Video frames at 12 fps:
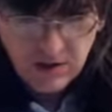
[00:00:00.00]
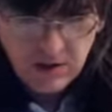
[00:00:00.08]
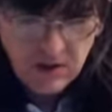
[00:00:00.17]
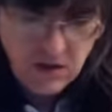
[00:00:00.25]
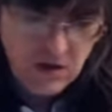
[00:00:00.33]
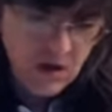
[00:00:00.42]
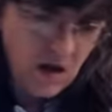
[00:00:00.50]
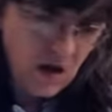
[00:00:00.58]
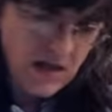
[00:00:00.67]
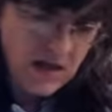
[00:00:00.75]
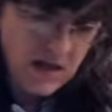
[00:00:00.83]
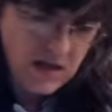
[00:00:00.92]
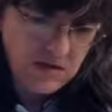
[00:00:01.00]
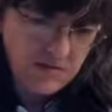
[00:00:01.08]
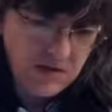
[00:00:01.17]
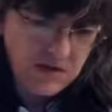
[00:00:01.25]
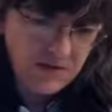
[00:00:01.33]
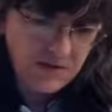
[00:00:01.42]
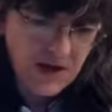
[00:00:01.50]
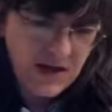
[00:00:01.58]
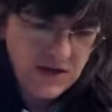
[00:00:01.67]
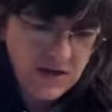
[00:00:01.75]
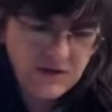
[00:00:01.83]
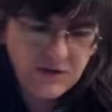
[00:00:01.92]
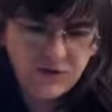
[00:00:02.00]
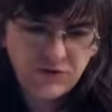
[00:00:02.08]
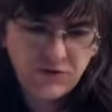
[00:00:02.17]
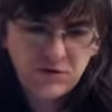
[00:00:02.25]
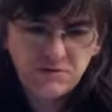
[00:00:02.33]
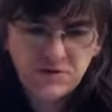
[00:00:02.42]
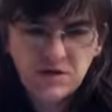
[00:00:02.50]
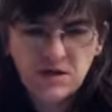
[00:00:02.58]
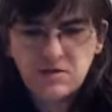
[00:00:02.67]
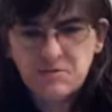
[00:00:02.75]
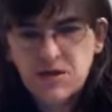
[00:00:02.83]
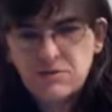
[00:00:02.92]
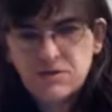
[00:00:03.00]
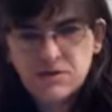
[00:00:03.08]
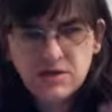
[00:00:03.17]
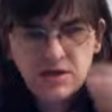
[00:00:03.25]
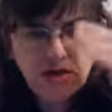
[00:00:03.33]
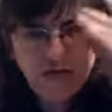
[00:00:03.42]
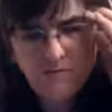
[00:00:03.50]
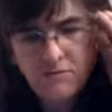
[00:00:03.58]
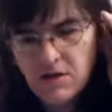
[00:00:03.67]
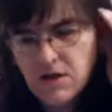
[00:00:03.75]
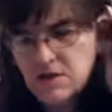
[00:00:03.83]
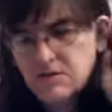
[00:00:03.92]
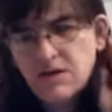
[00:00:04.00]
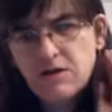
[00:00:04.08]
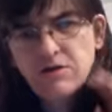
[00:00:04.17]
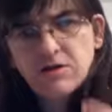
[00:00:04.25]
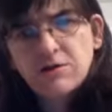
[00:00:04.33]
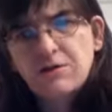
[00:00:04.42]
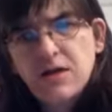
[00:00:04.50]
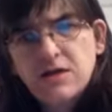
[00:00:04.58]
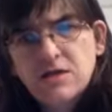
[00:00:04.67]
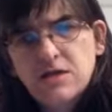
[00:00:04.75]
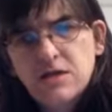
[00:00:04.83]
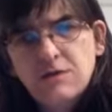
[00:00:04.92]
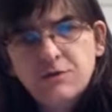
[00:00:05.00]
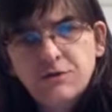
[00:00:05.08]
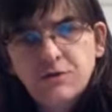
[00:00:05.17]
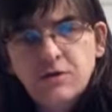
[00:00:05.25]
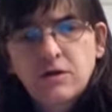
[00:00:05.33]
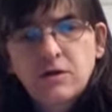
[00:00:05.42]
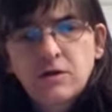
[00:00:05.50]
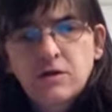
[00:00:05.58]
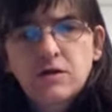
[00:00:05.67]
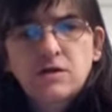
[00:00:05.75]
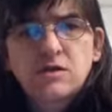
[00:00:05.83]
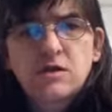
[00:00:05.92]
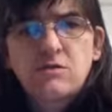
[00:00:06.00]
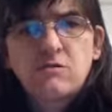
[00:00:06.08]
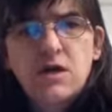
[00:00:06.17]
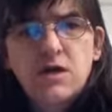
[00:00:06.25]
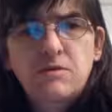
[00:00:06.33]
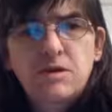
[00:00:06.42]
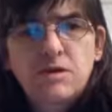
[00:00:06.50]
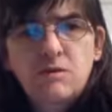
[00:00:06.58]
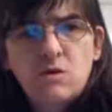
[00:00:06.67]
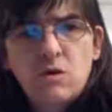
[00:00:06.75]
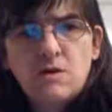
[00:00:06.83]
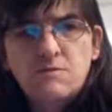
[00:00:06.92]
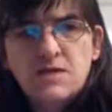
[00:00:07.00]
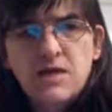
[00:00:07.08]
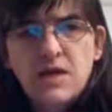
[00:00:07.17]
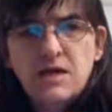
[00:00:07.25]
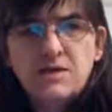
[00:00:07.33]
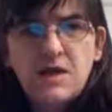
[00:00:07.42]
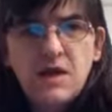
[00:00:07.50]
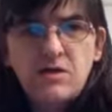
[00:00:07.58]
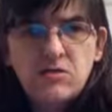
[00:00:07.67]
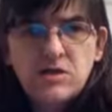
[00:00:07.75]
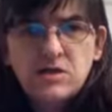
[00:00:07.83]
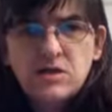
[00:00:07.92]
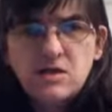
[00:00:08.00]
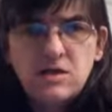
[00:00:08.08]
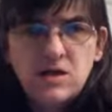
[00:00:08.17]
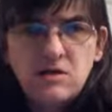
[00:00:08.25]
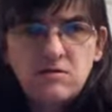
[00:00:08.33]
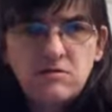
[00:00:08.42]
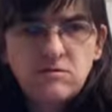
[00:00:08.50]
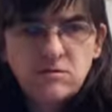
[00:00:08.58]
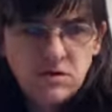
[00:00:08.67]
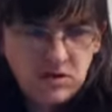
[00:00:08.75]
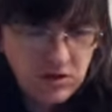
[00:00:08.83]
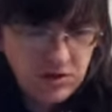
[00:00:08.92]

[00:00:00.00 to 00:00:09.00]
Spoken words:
as very offensive. So maybe what I'm saying there is that they're a good balance of both. Archers, you've got